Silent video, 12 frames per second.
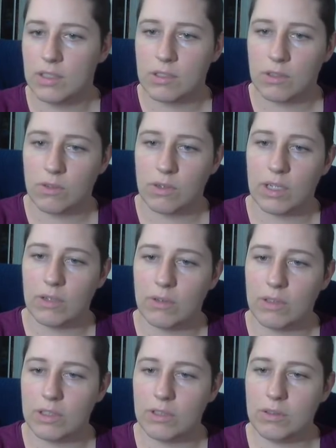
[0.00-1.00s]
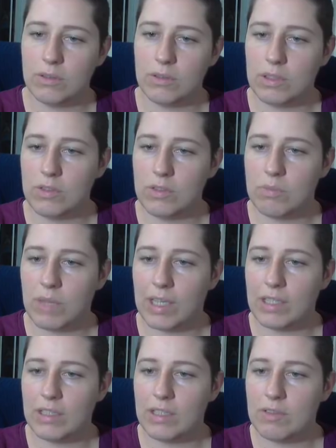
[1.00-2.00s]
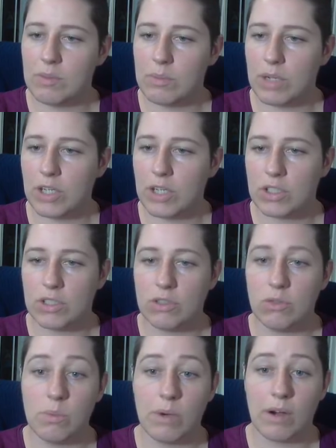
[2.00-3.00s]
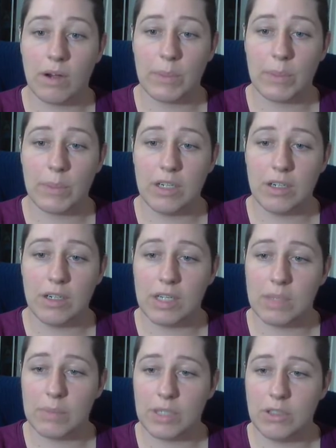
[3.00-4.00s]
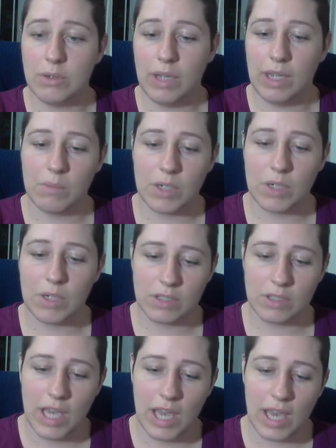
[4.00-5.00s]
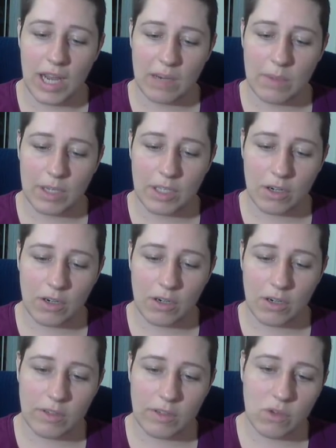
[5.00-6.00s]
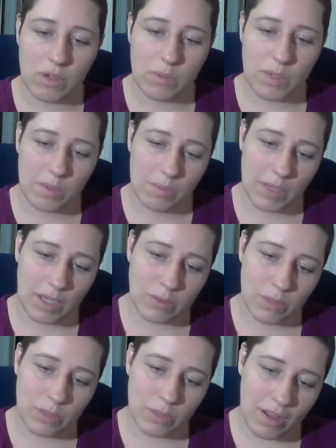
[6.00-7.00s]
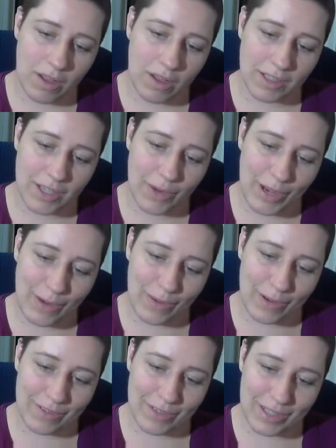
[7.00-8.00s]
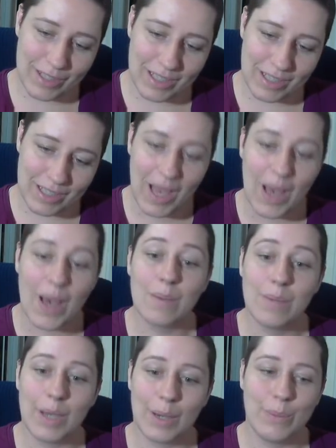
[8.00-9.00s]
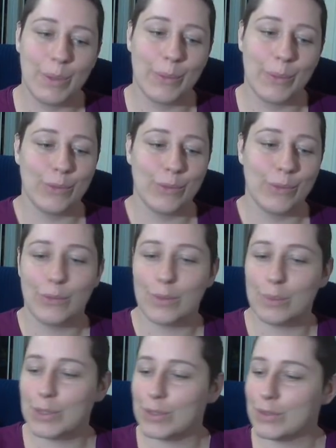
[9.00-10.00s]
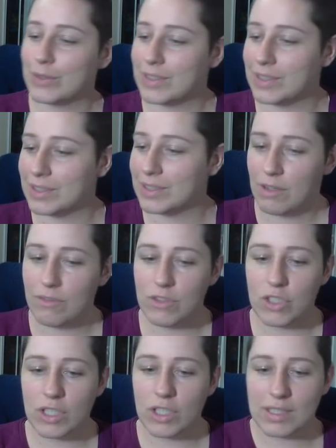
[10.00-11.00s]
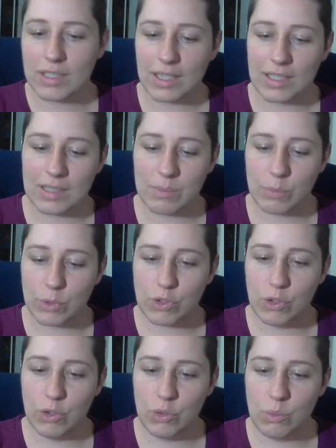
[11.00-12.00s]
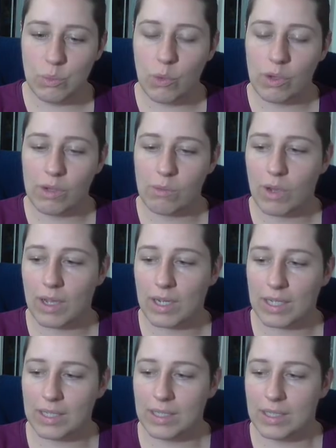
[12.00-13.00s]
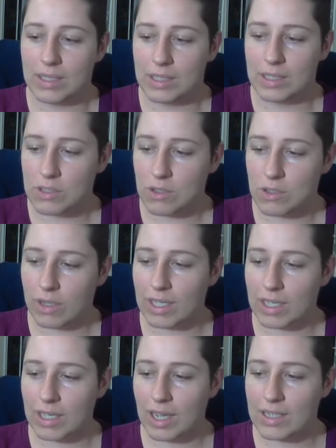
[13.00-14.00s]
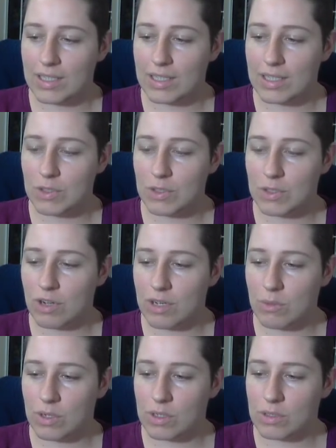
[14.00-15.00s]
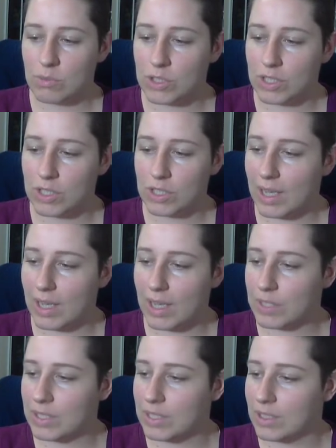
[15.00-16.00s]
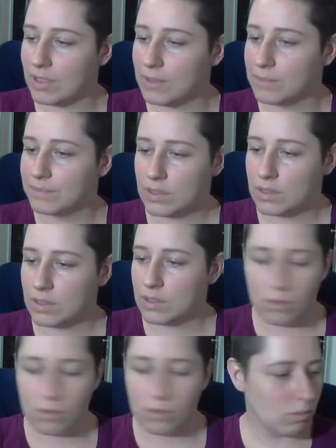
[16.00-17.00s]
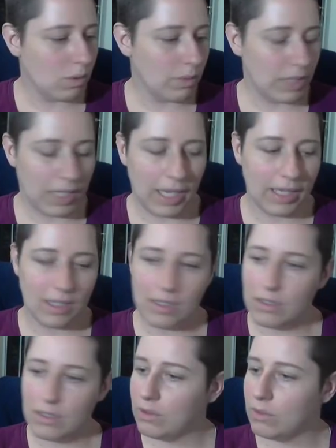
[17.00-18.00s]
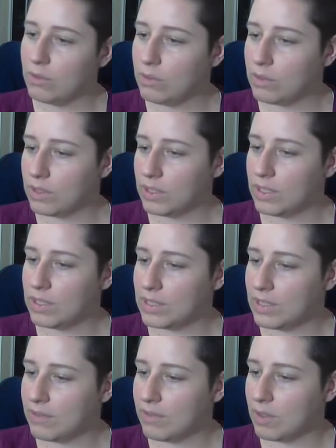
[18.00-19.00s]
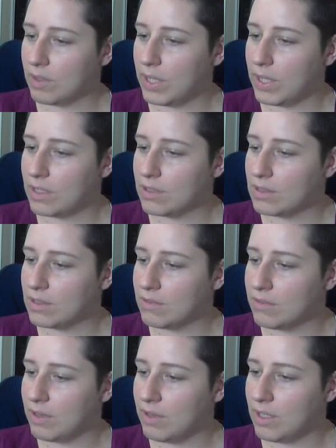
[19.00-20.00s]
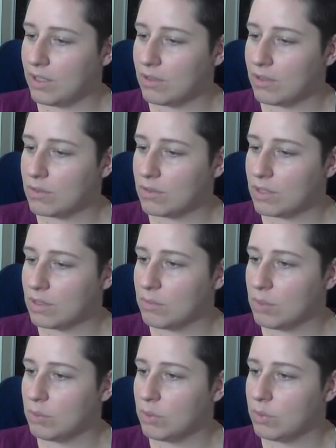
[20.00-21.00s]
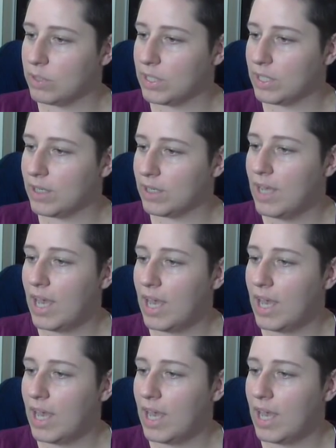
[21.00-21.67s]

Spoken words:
So I'm going to use my deformation toolbar up here, hit my two hammers, and I'm going to make a curved deformer because we all know how I feel about bone deformers. So I've just done a simple 2.1 so I can kind of demonstrate what's going to happen here. So what we can do is give our petals their very own Mabuber here.